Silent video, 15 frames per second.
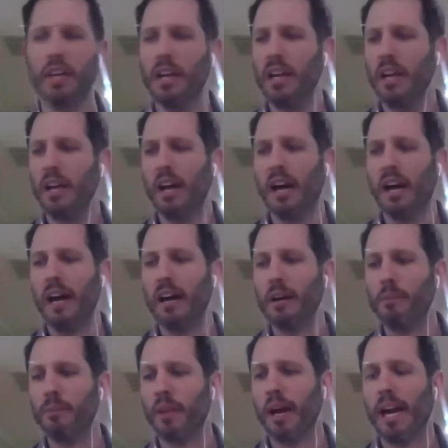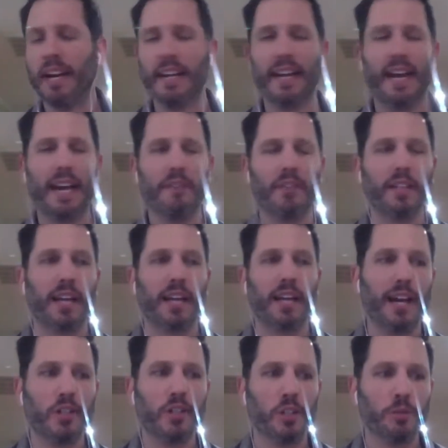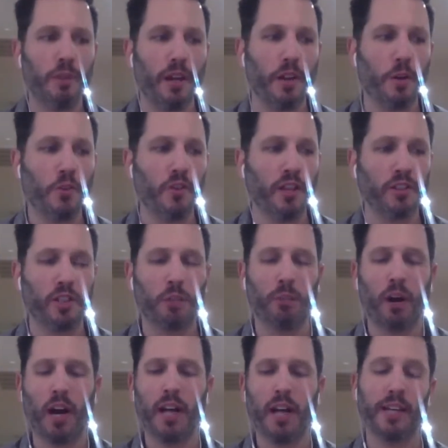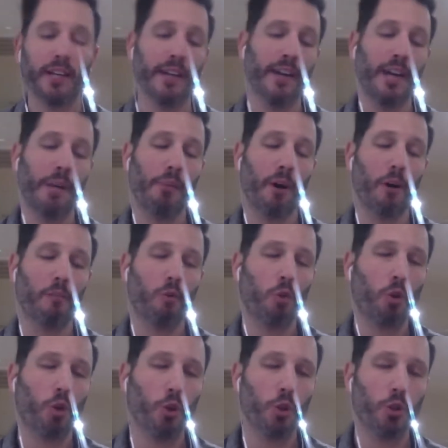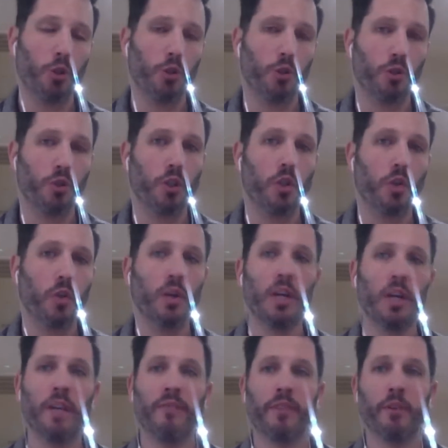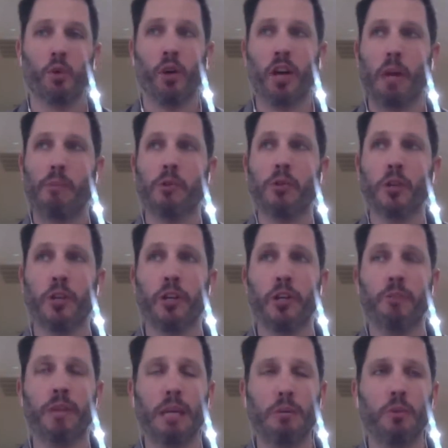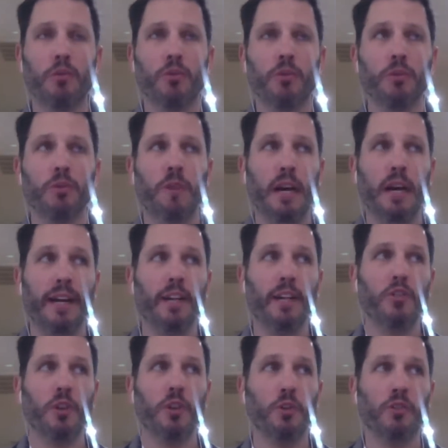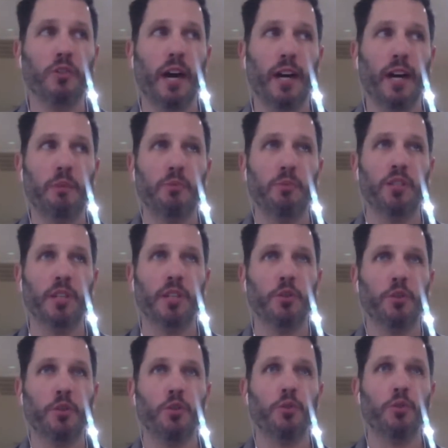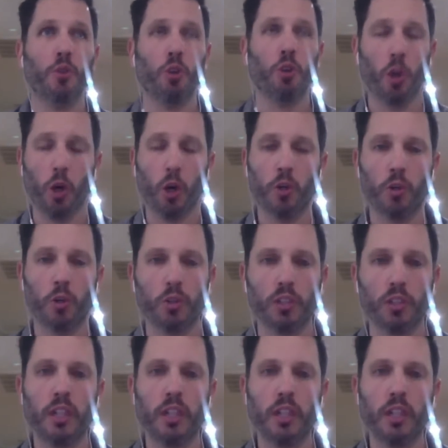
I didn't have the cash to spend those things out of pocket, and I bought a foreclosure. So there's a great opportunity to be able to finance those items into the loan.